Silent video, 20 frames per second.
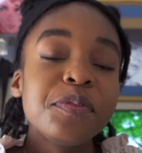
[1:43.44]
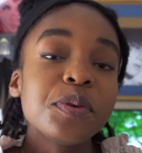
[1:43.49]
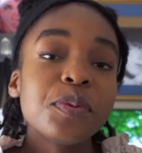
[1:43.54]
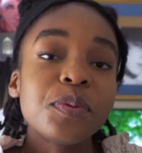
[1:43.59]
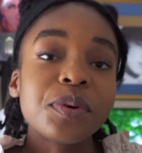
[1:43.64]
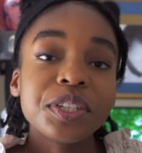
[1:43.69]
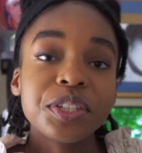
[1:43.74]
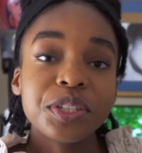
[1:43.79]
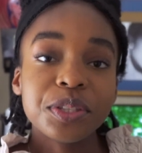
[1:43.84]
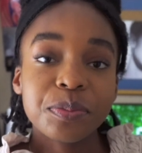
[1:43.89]
you
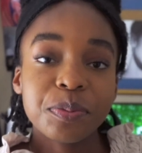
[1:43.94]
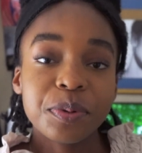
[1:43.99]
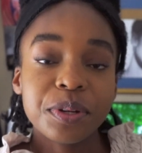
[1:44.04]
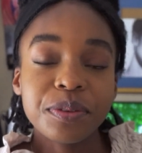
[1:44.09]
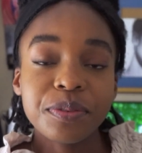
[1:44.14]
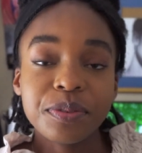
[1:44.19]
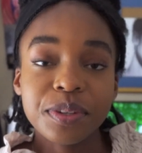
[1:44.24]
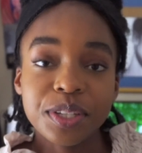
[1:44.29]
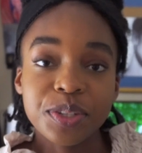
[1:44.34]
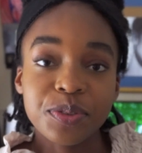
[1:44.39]
watched the
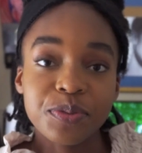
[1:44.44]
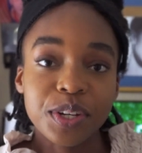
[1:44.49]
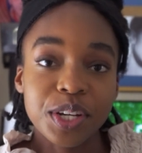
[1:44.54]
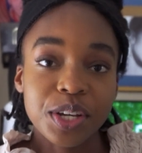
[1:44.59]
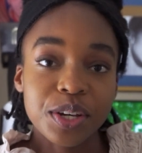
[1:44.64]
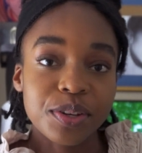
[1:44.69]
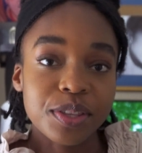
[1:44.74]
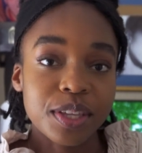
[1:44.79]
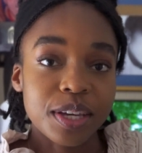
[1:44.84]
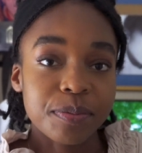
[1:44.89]
previous
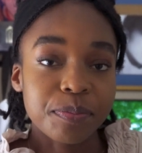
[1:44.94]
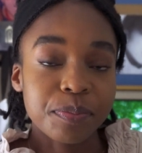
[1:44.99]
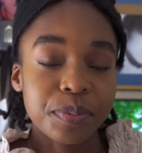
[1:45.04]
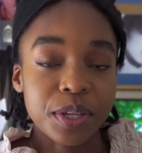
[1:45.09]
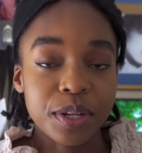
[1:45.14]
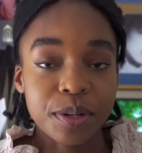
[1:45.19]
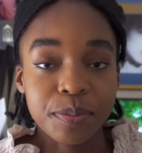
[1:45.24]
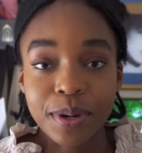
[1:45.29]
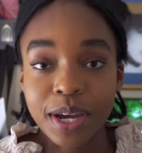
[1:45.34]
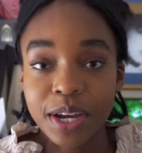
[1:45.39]
video that
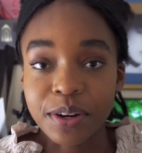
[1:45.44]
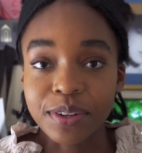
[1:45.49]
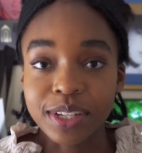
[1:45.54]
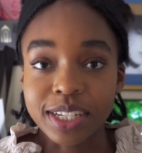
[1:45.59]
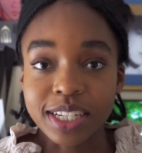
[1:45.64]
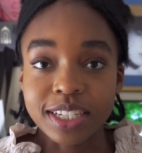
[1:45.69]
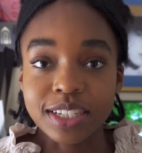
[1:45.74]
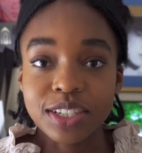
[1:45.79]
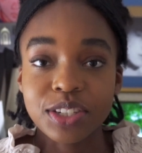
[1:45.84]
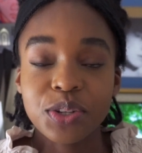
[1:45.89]
PewDiePie
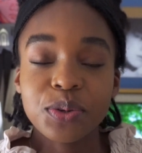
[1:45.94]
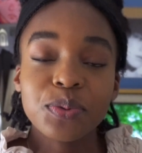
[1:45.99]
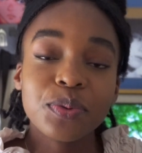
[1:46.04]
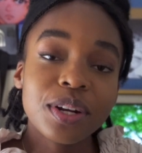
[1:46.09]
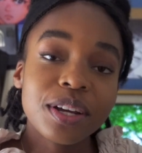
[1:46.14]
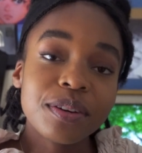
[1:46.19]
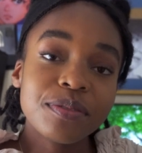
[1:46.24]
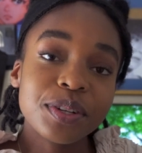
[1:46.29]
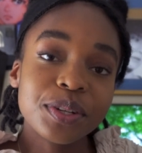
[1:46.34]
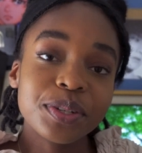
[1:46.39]
released, you would
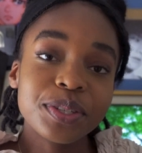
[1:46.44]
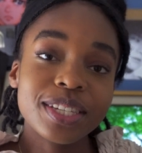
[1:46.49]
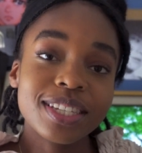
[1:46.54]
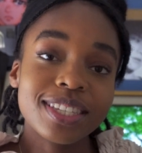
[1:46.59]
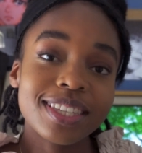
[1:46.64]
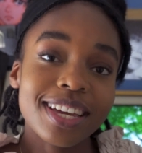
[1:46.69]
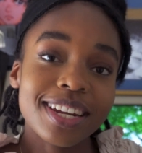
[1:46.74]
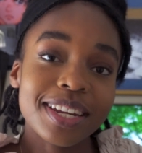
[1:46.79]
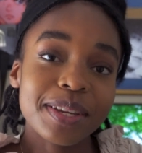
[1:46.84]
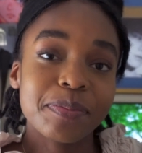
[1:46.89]
have
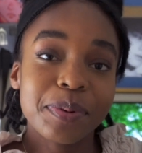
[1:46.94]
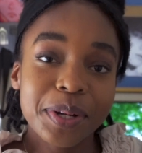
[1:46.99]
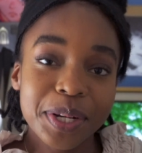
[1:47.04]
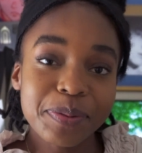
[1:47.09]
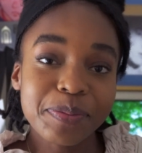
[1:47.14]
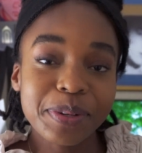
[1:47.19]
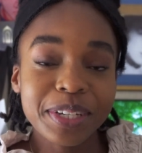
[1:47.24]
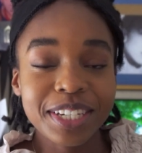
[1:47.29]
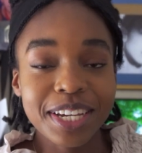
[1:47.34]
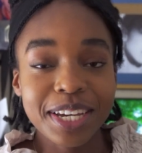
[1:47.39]
noticed that he pretty
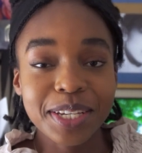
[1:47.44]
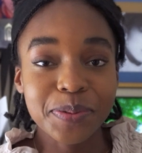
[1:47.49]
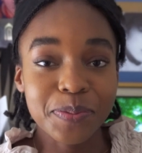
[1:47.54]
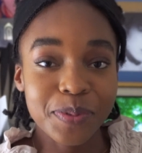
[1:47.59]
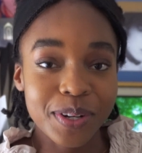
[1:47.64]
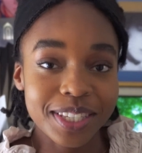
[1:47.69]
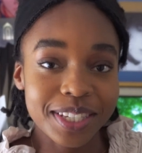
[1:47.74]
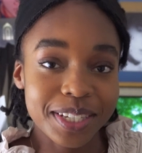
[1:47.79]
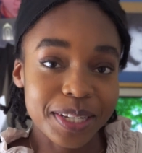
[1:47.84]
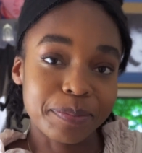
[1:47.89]
much has
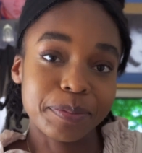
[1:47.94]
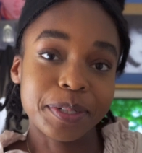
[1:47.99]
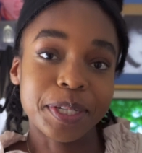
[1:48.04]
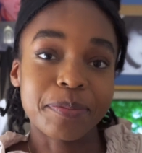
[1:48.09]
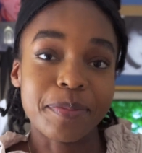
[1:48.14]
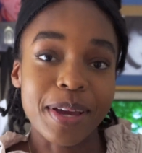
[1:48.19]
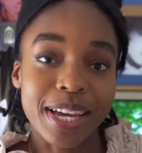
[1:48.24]
one subject